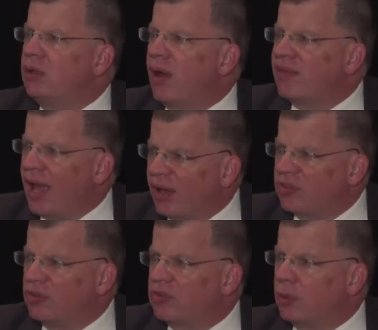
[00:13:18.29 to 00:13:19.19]
You have an
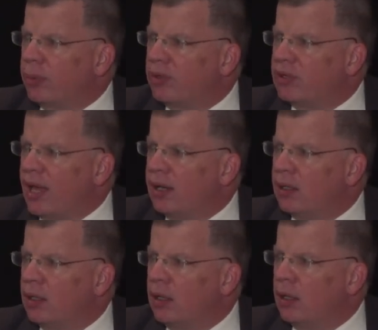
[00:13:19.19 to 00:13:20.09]
excellent
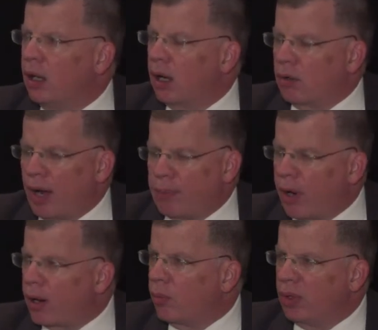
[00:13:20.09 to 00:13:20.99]
superintendent, a great program.